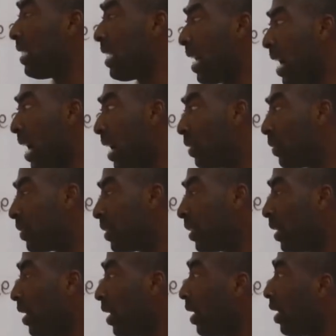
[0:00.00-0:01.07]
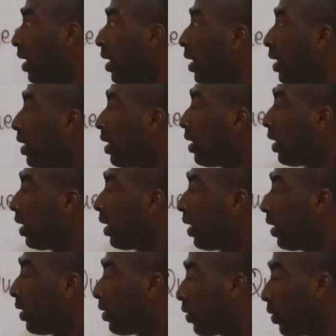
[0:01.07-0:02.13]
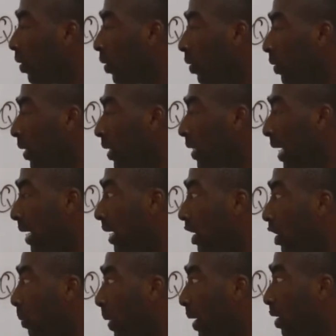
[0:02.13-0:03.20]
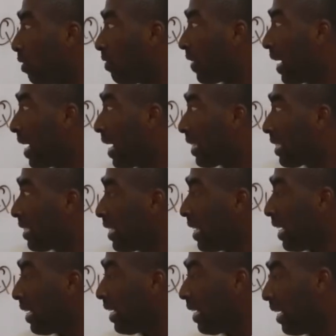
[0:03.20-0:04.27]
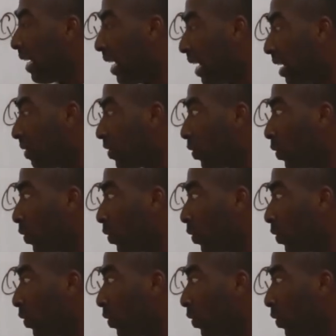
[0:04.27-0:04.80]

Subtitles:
their house. So these are the number of cats that they have.